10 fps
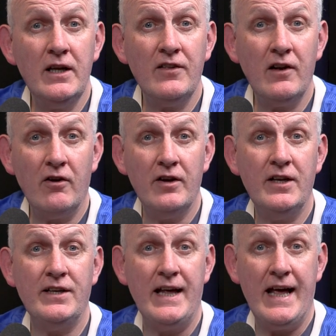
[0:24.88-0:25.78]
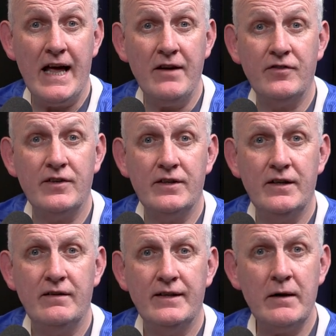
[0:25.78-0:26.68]
Heath Alliance
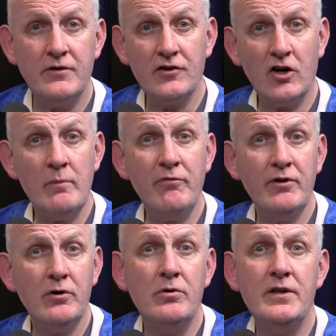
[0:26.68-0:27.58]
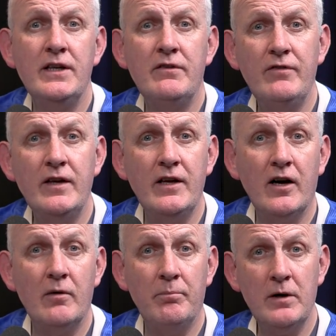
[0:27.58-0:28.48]
FC. Now, at the time of recording this
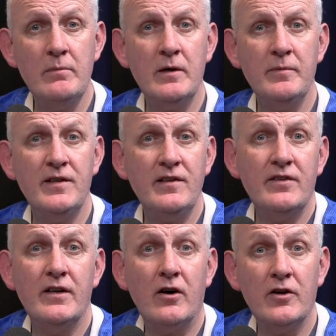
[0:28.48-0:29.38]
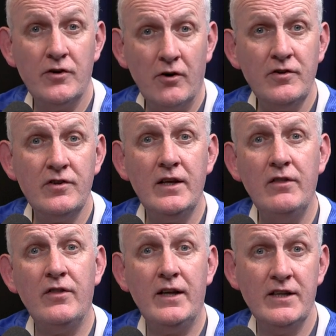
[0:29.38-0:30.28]
video, Birmingham City are
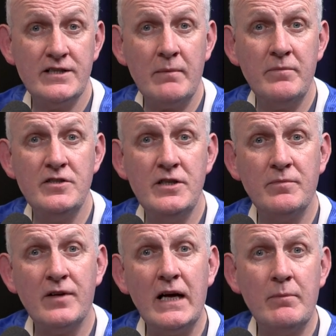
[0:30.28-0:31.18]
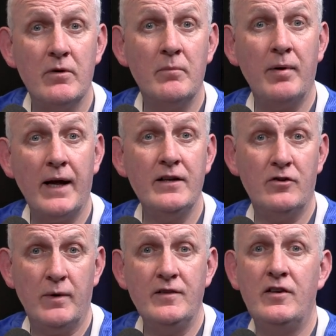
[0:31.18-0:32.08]
19th in the Championship table and played
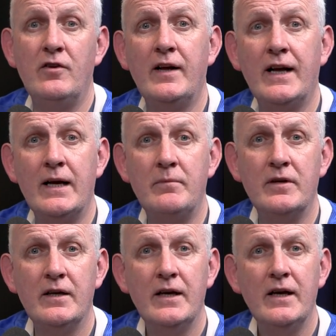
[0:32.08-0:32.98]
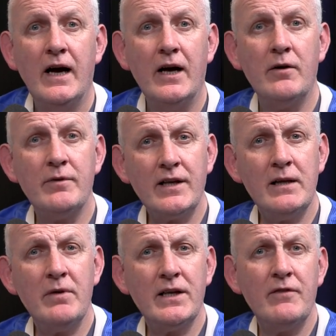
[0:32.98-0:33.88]
29 games. And I was
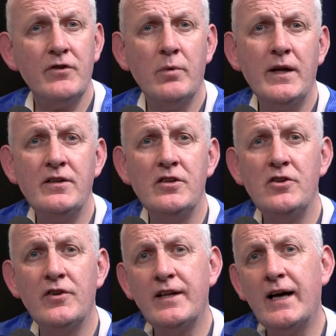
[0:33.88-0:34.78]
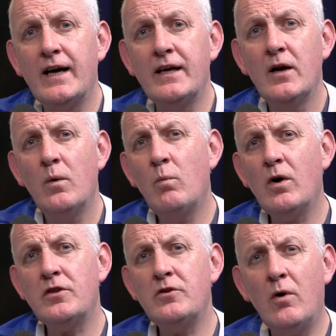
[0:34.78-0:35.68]
asking myself the question the other day,
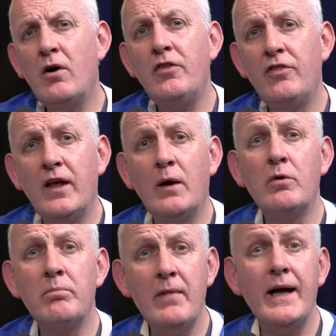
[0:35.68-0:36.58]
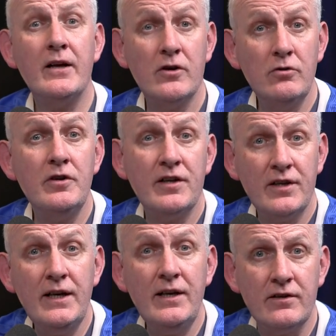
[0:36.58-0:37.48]
what do I think would make a good
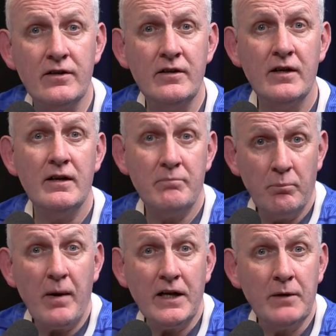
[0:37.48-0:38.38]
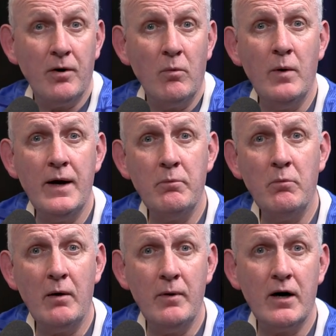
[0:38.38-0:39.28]
season based upon where
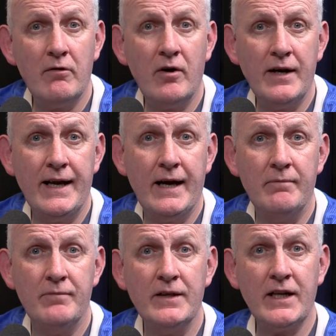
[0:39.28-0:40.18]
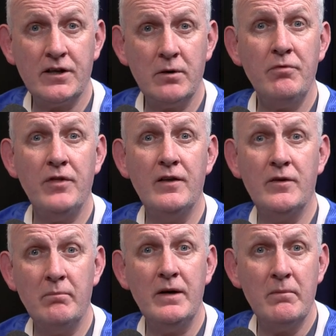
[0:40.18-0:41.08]
we are right now? And that's something
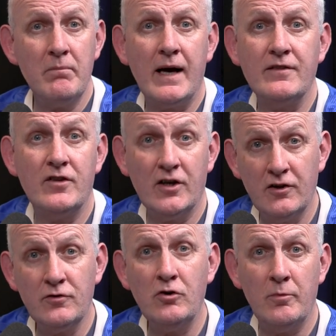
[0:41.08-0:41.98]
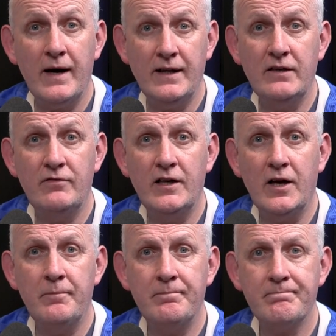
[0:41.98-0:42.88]
that me and Matt are going to talk about in this video.